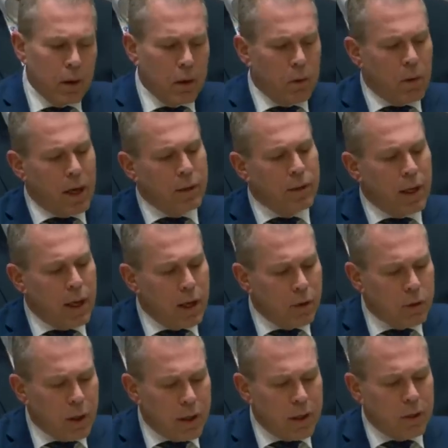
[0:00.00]
While the
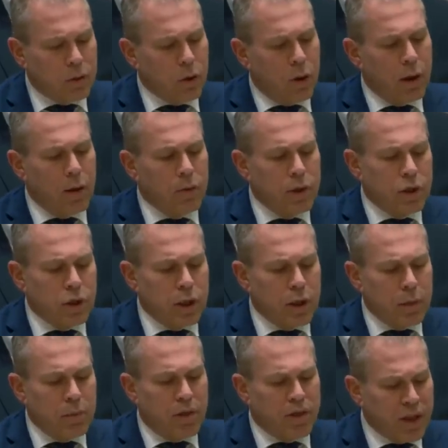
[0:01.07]
Ayatollah
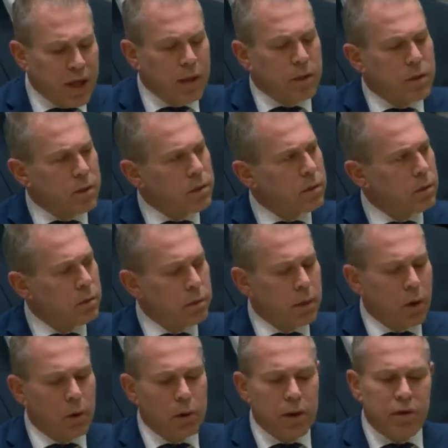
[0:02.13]
regime thinks, they
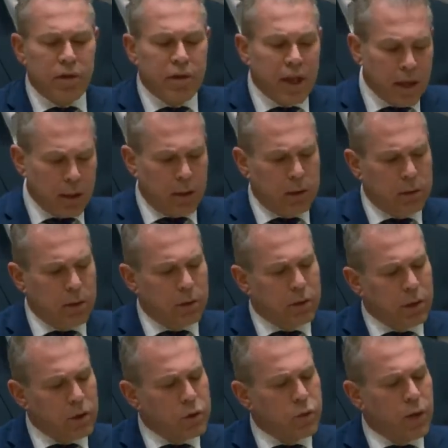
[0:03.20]
only think, that
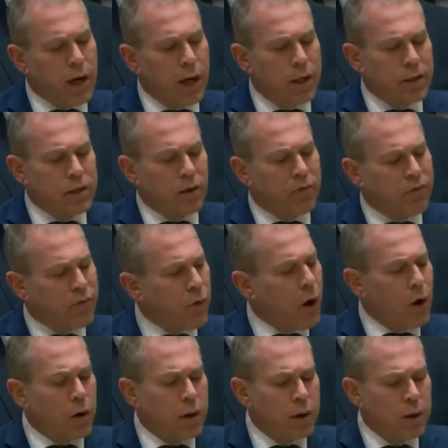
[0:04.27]
Israel is a
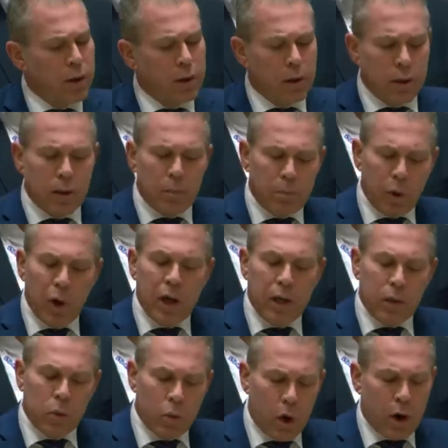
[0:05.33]
frog in a
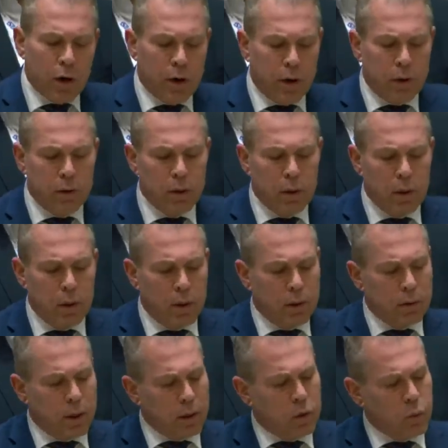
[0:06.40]
boiling water,
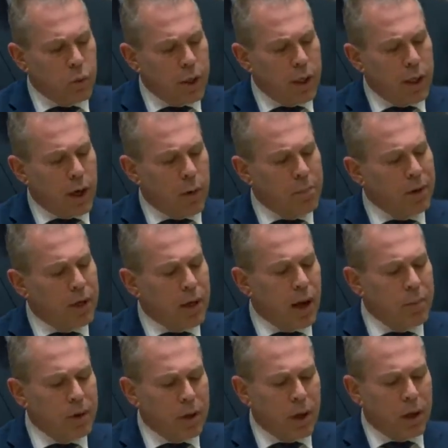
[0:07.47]
that we are
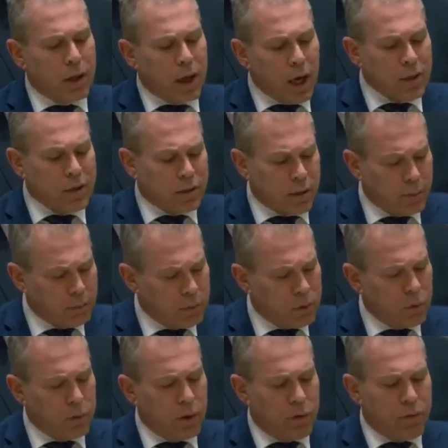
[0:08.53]
becoming accustomed
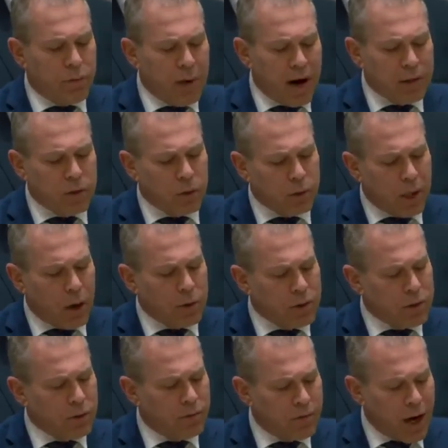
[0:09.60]
to the threats on our
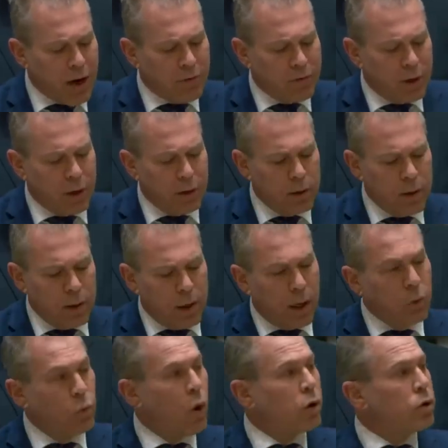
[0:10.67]
survival
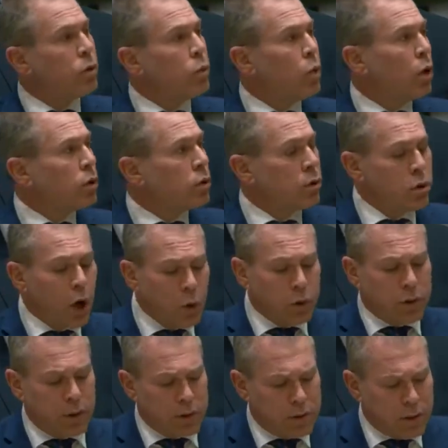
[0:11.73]
and won't
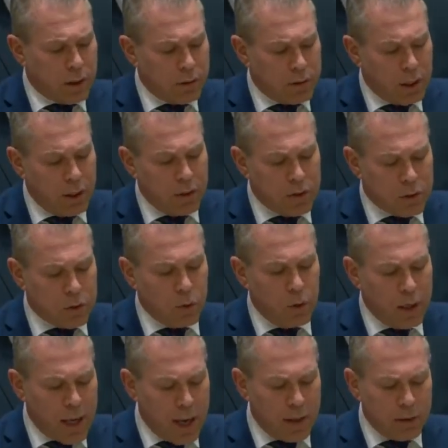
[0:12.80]
notice until it's too
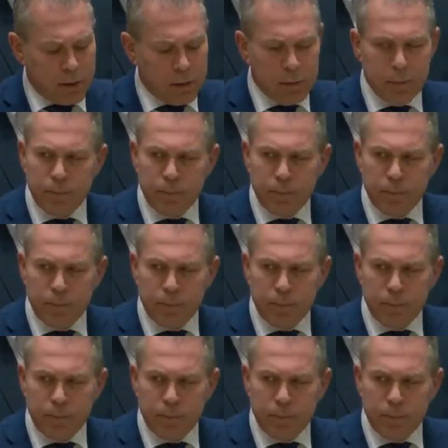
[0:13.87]
late,